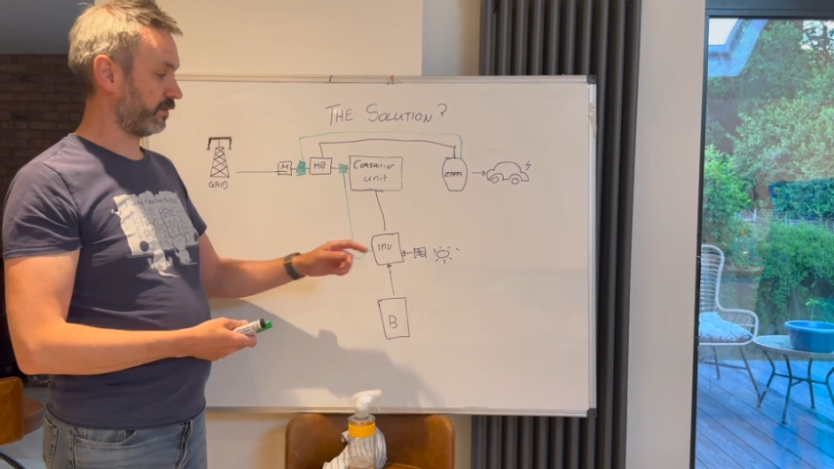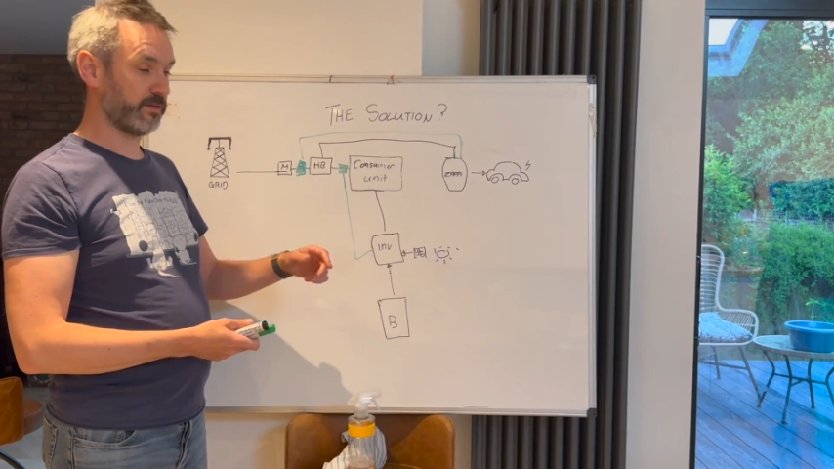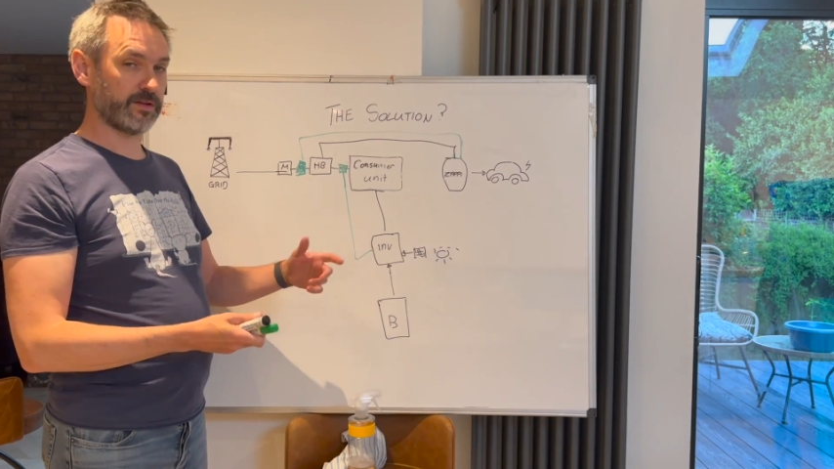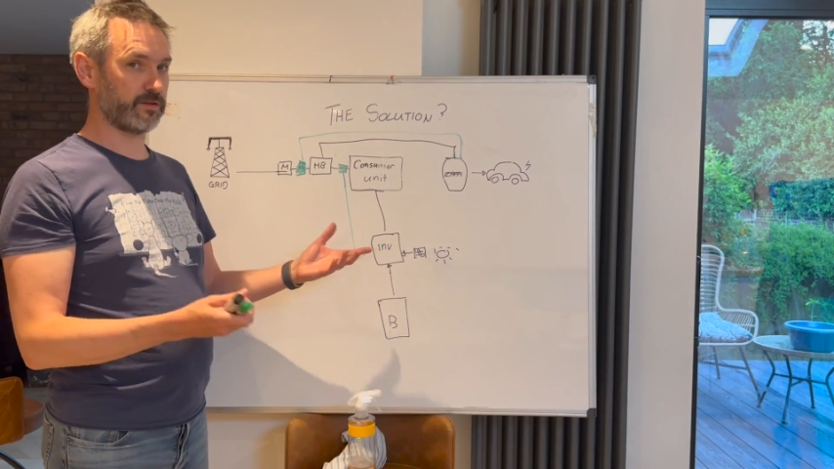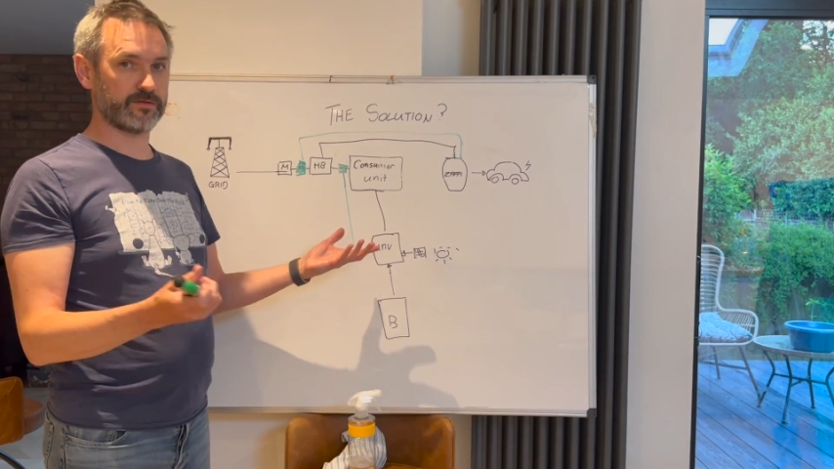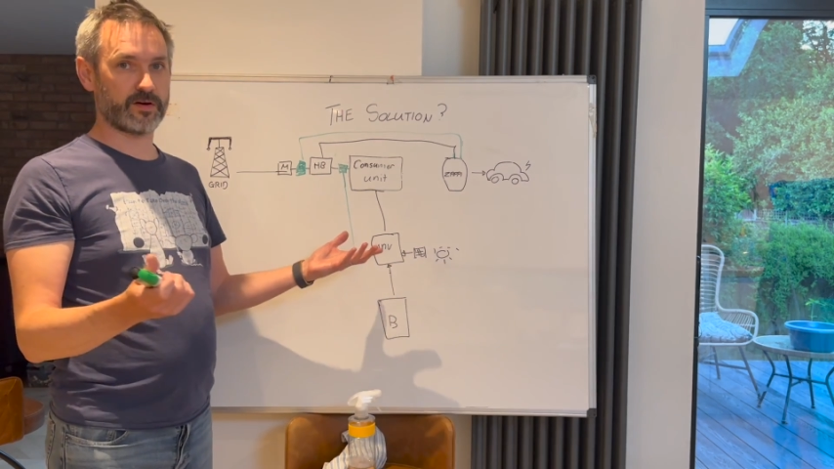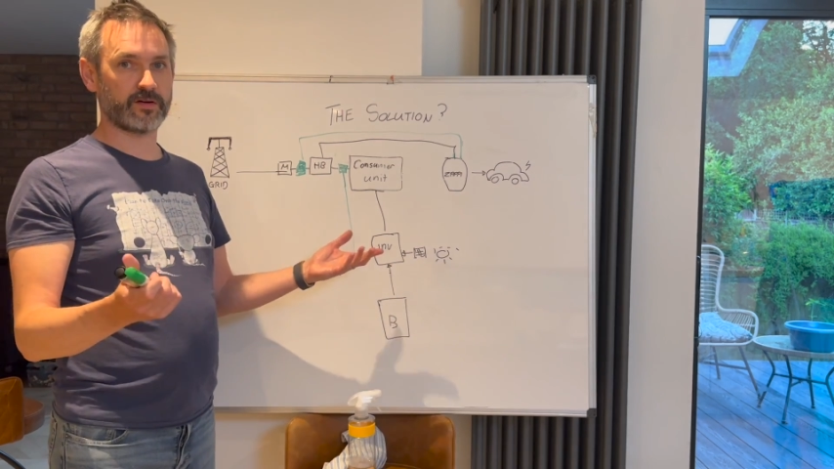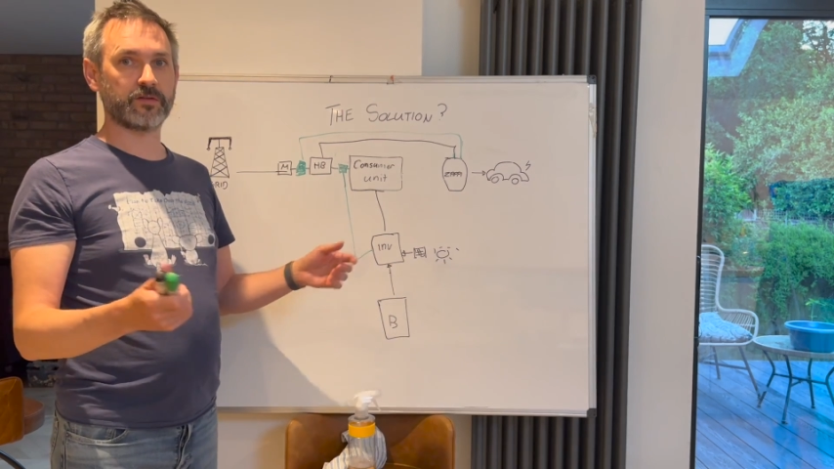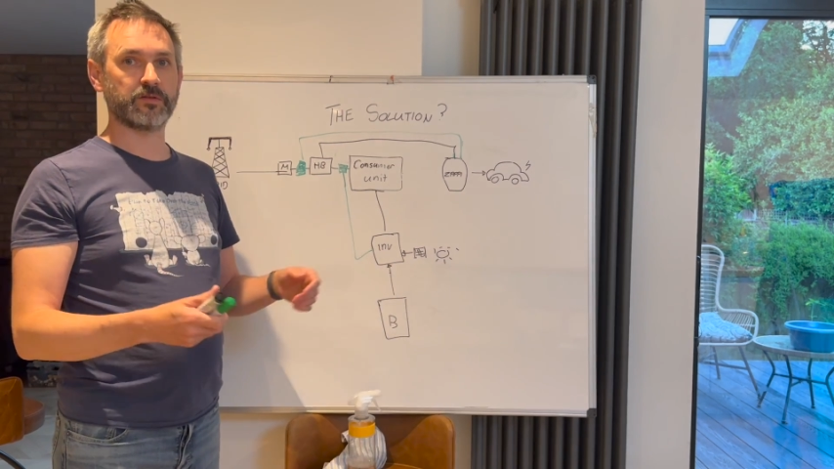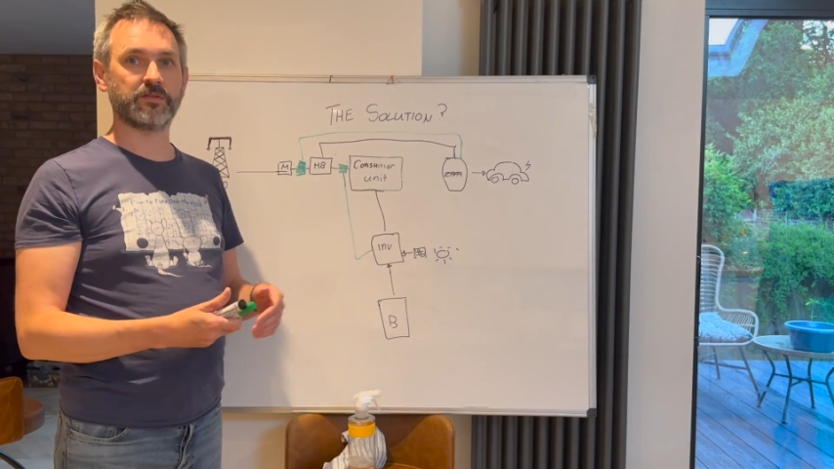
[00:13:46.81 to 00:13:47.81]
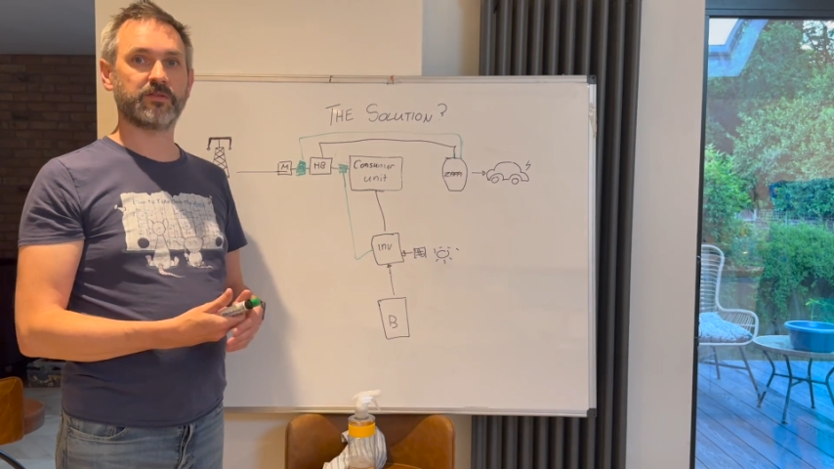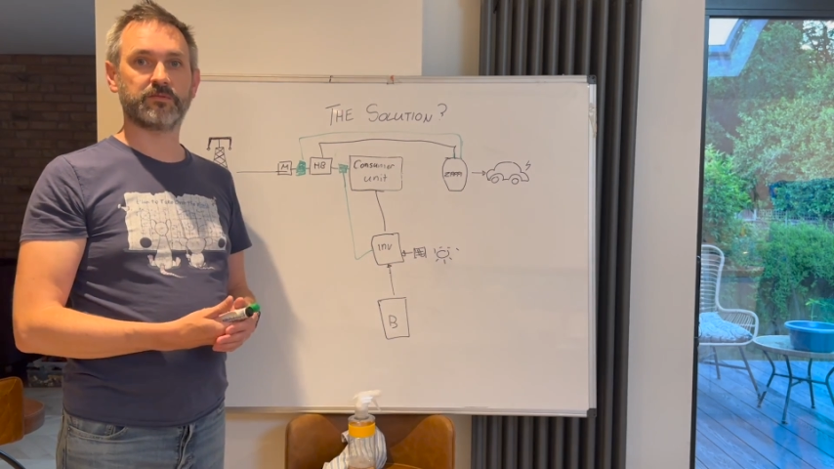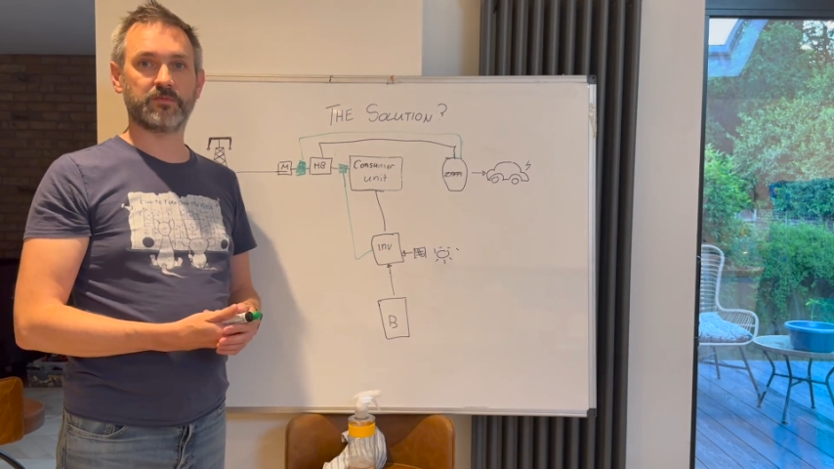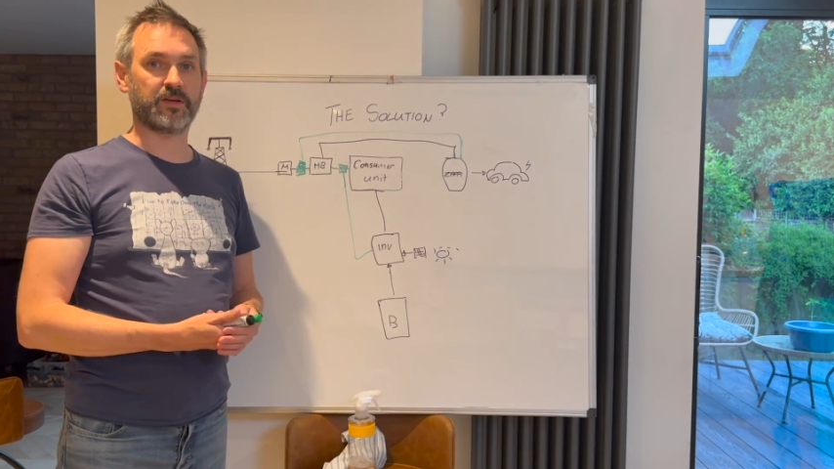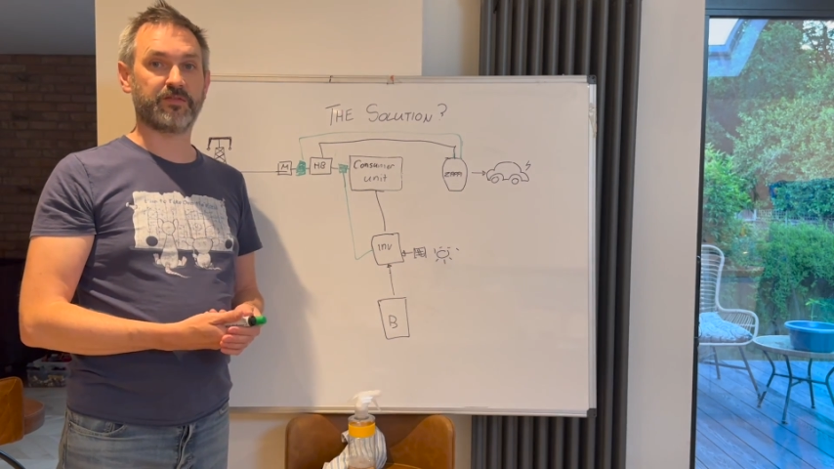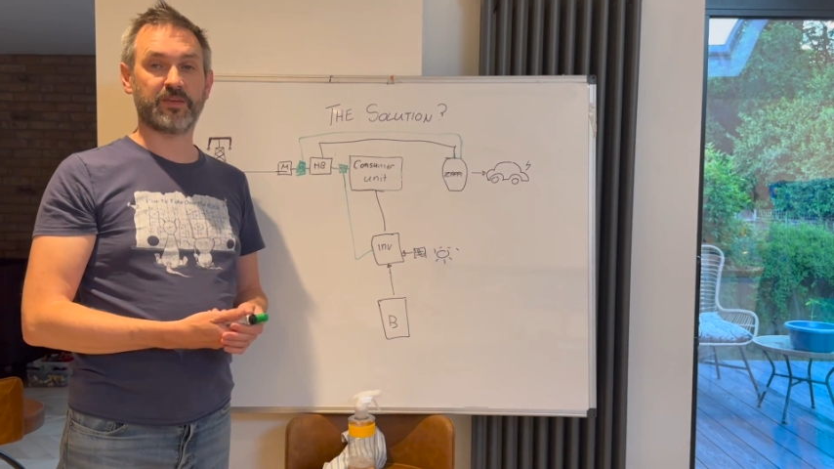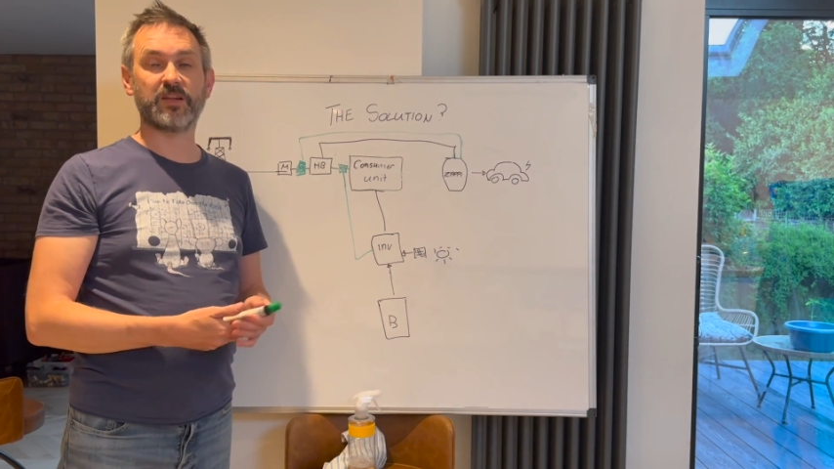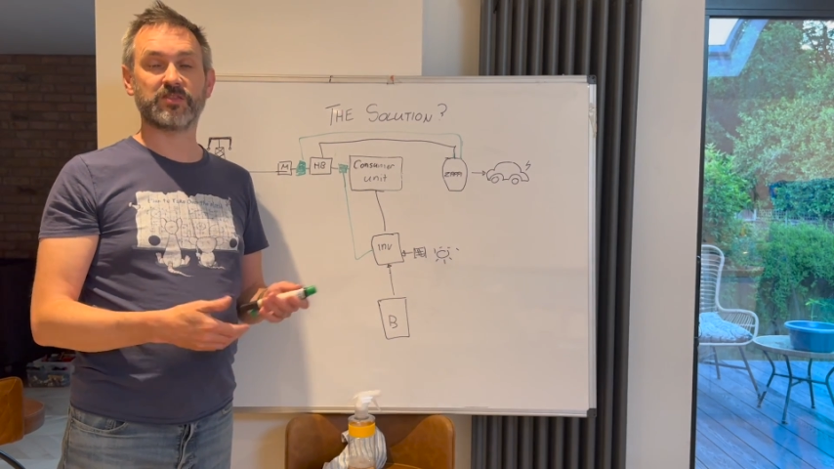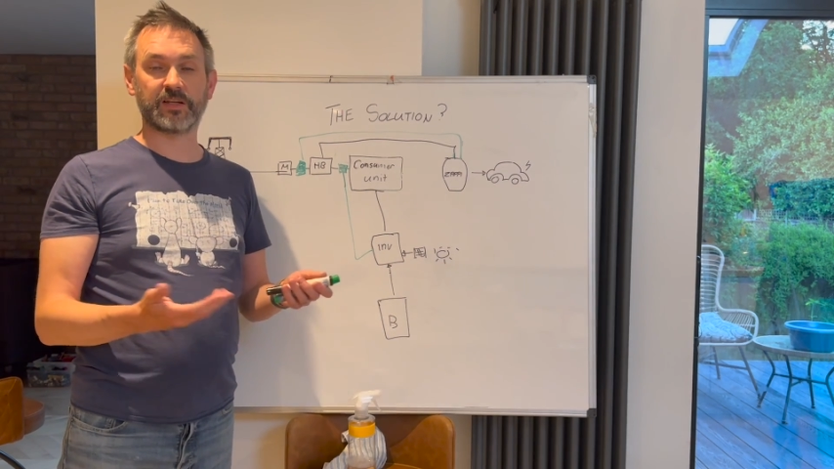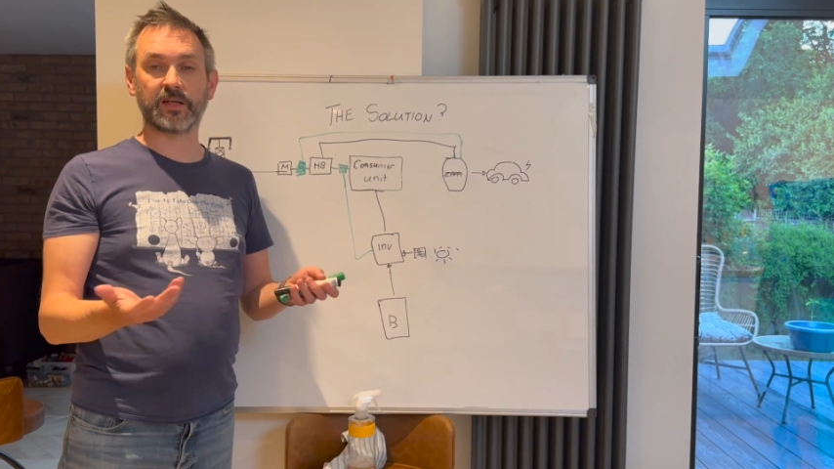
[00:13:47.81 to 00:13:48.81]
the inverter is
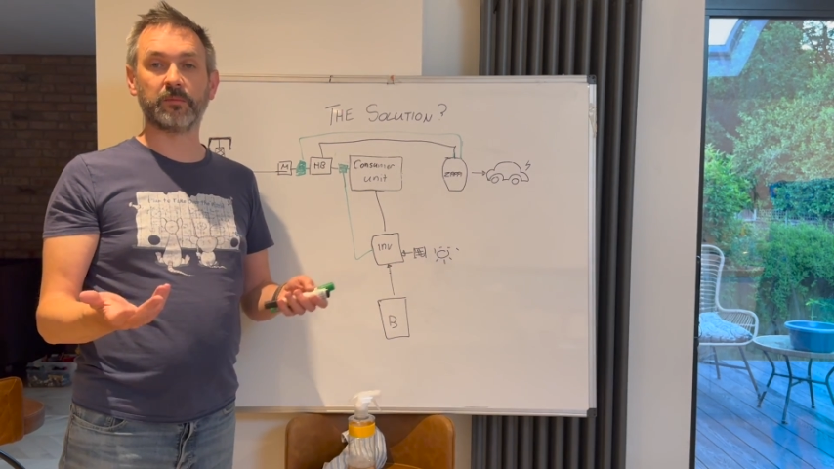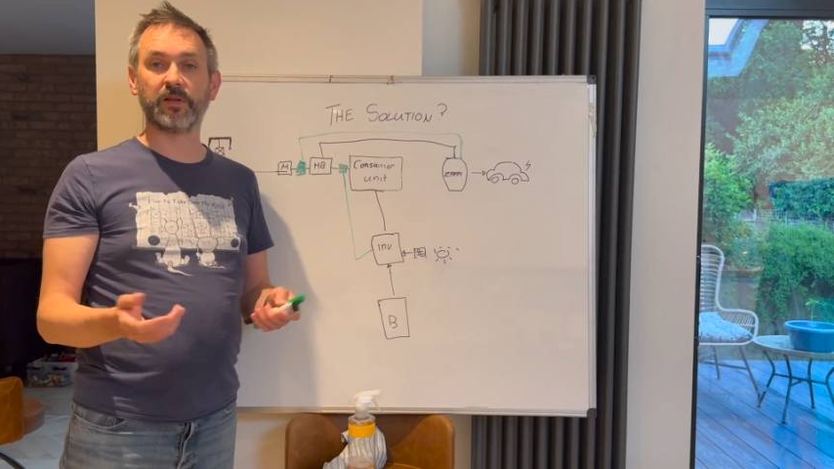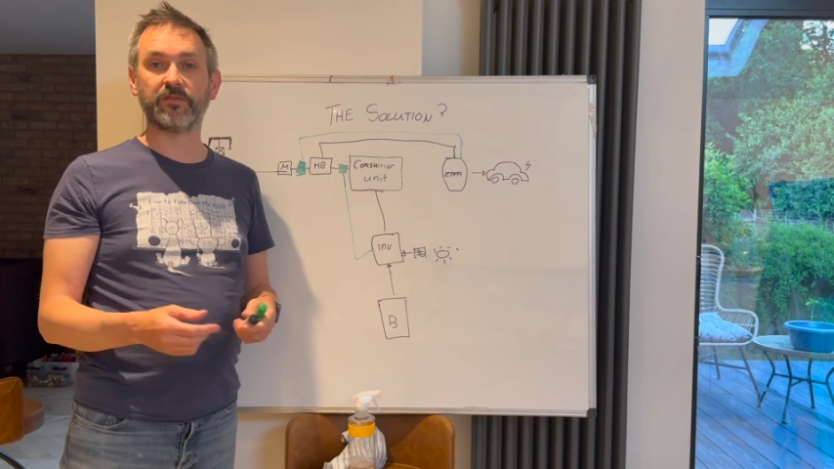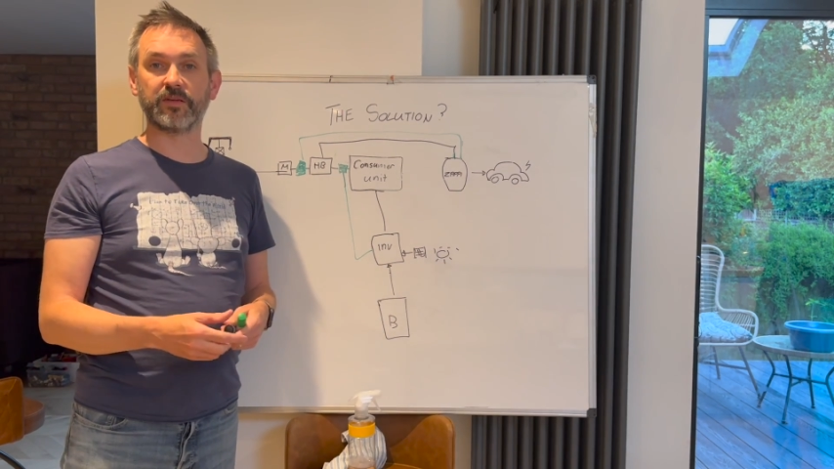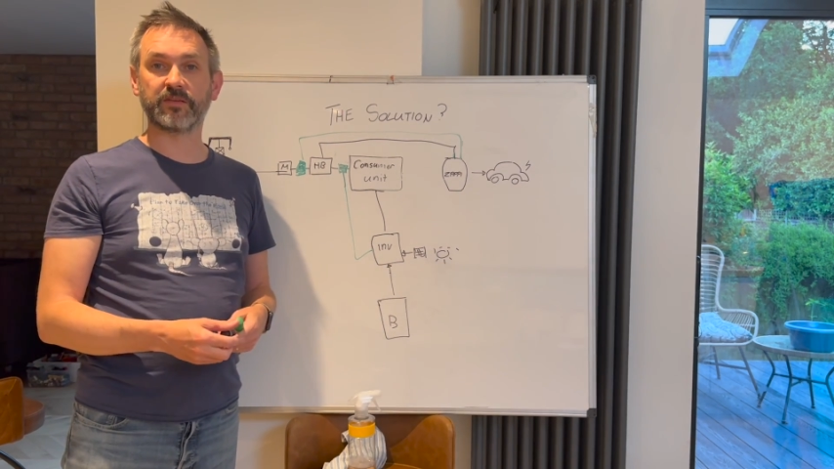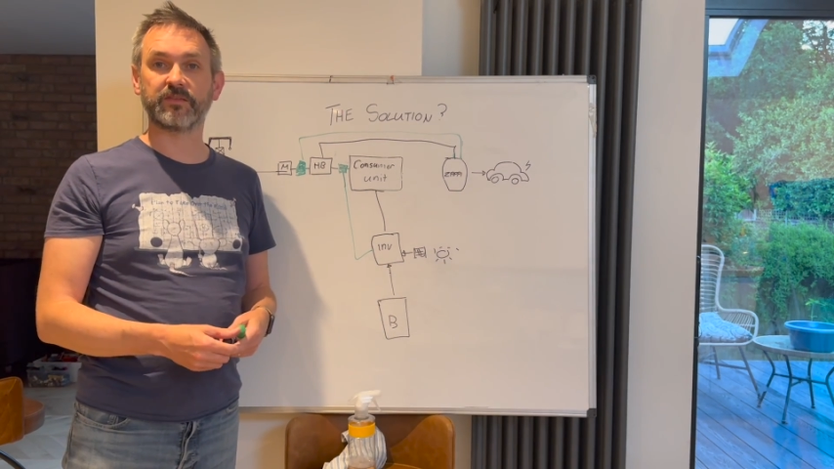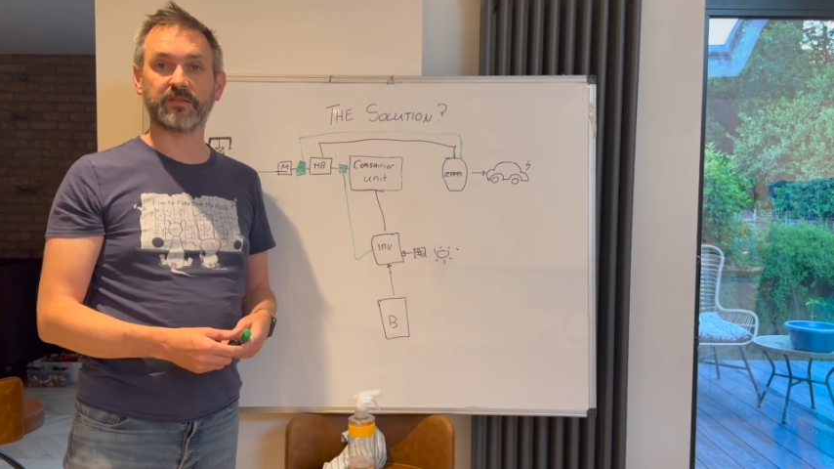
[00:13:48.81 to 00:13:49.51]
essentially oblivious